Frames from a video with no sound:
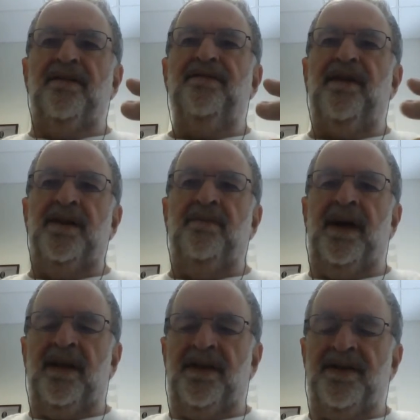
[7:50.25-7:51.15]
of the
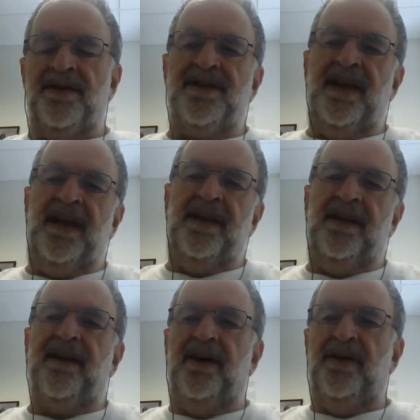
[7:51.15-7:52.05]
fundamental
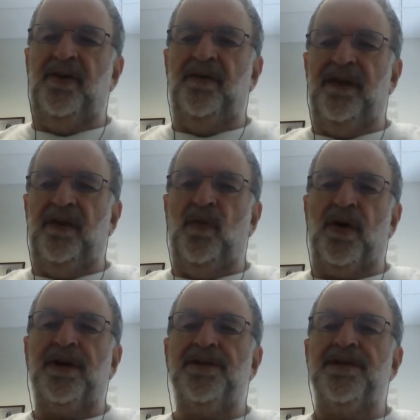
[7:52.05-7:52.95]
understanding of how UV
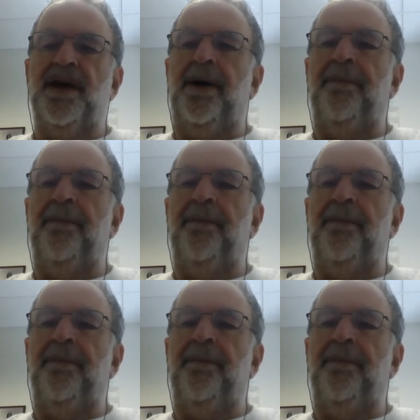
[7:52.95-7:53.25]
works.